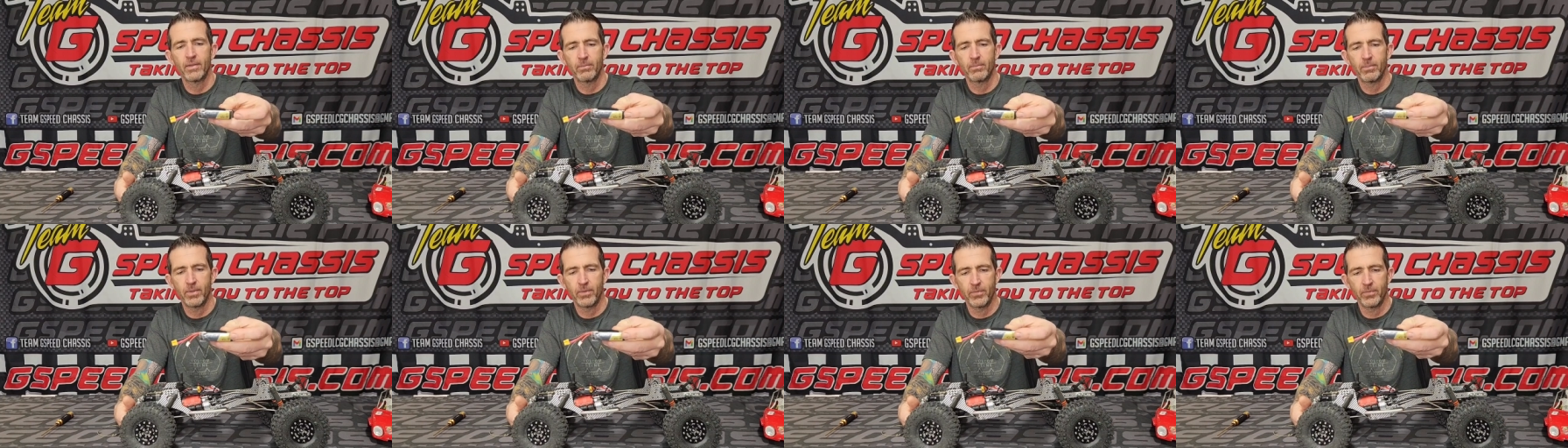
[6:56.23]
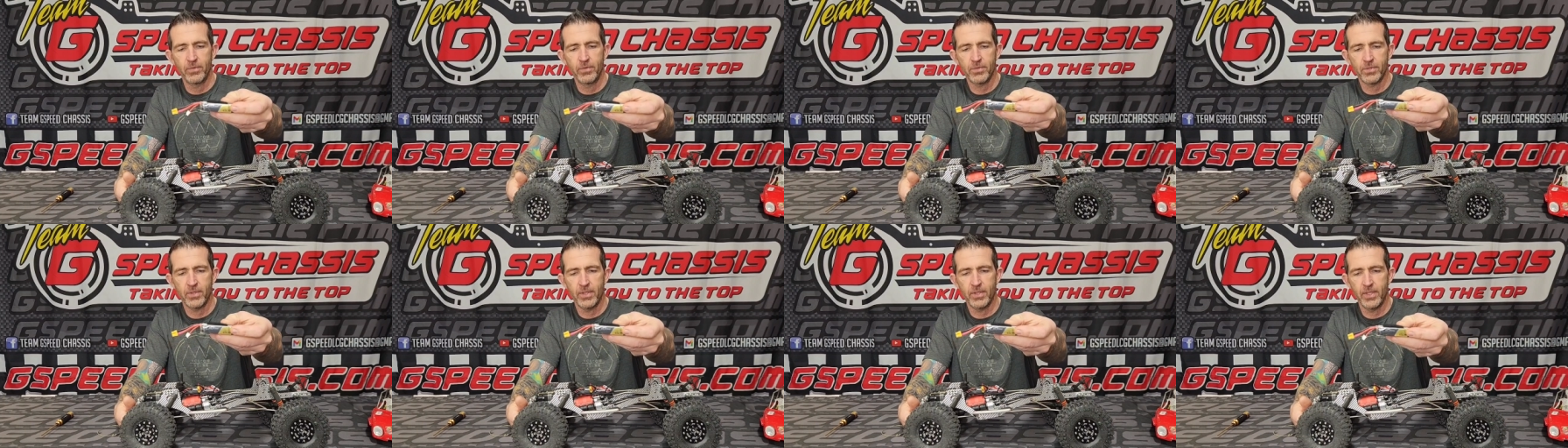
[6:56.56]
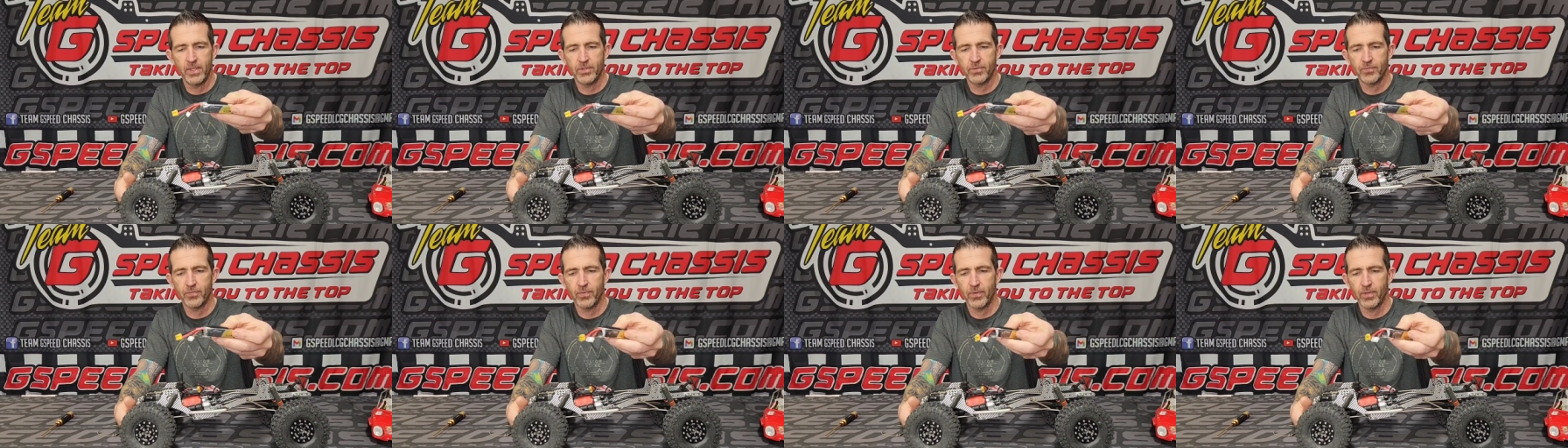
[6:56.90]
Been using
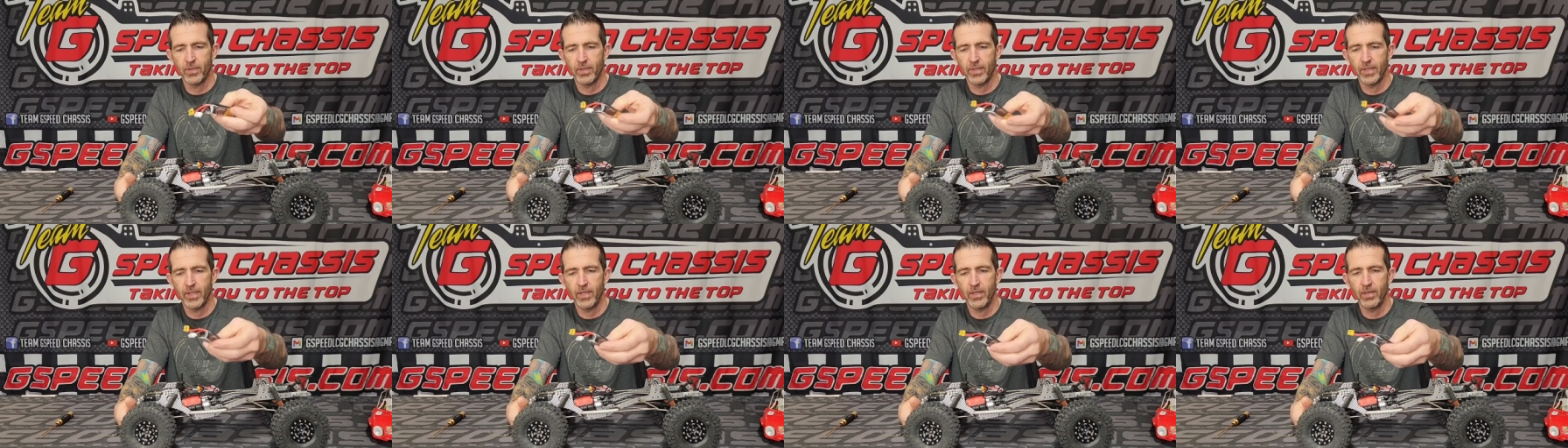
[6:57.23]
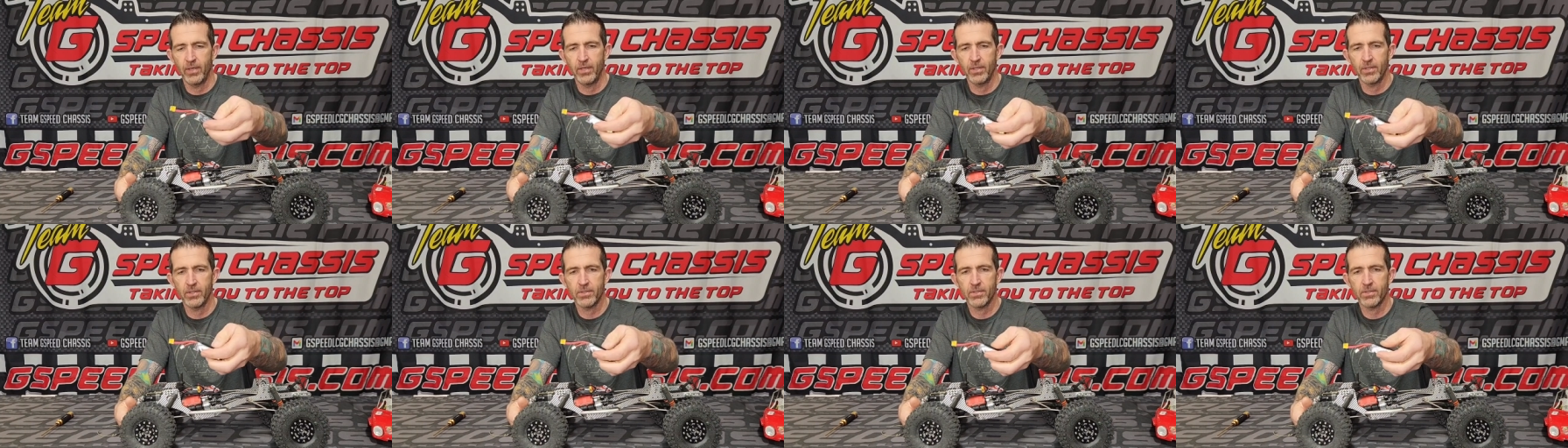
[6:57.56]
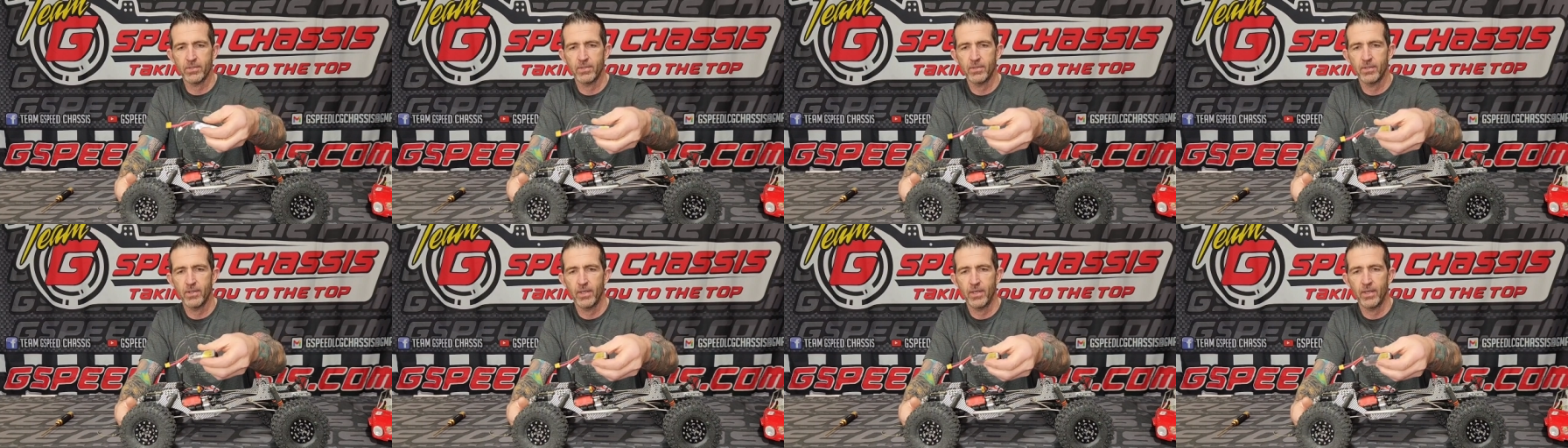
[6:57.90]
these for
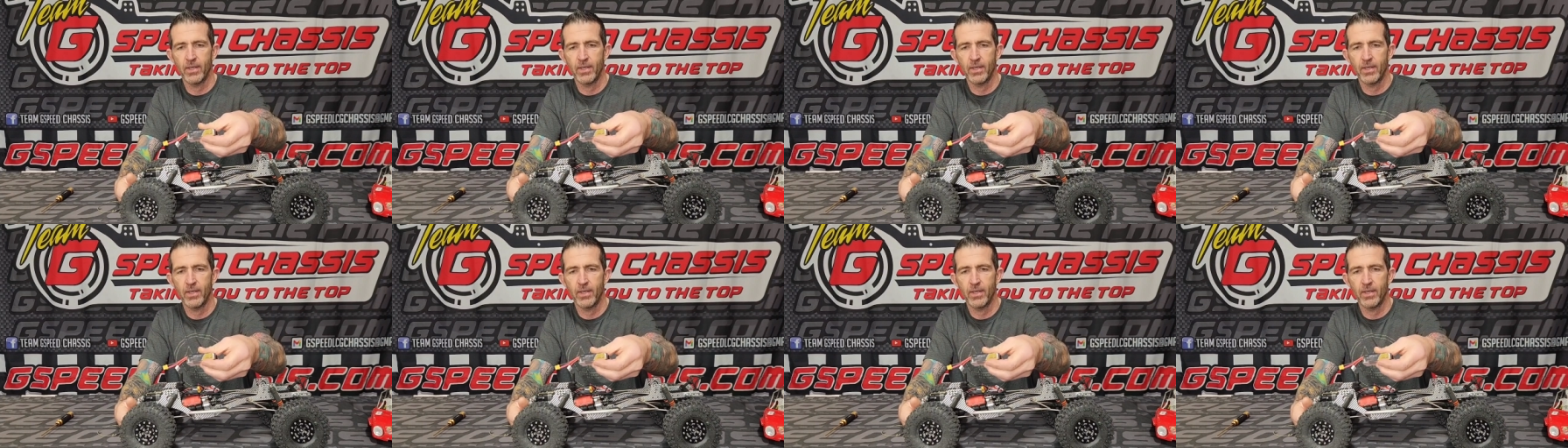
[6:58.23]
years,